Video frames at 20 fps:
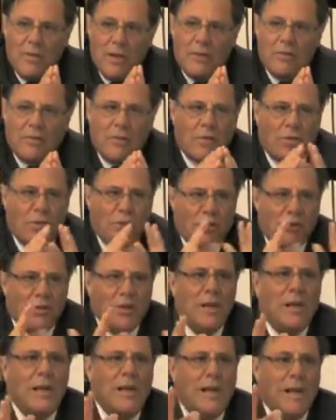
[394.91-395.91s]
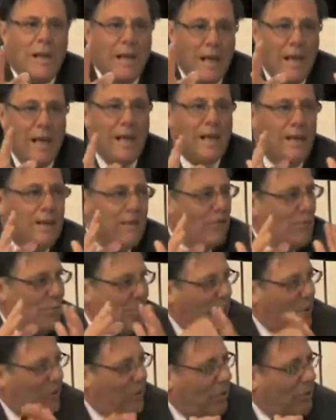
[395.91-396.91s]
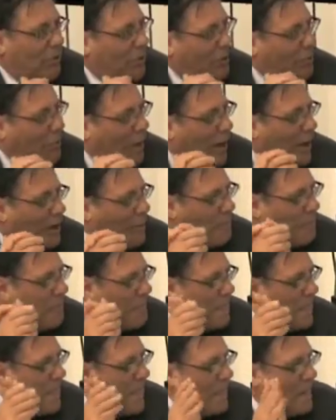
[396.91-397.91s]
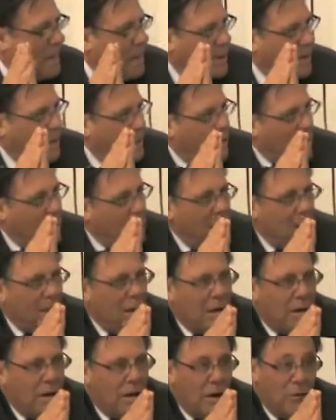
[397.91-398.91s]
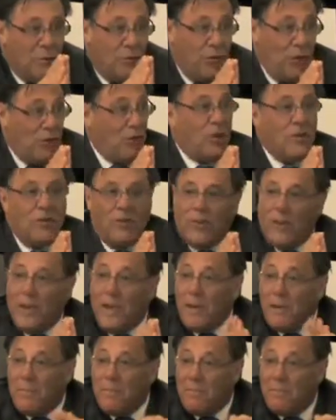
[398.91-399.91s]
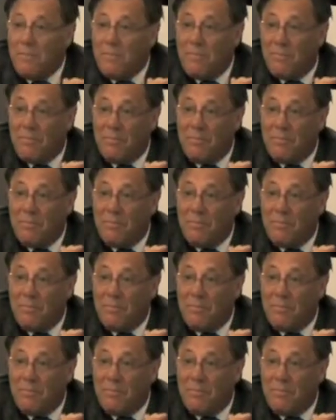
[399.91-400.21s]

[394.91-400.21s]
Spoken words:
there's 3 E's we talk about. Efficiency,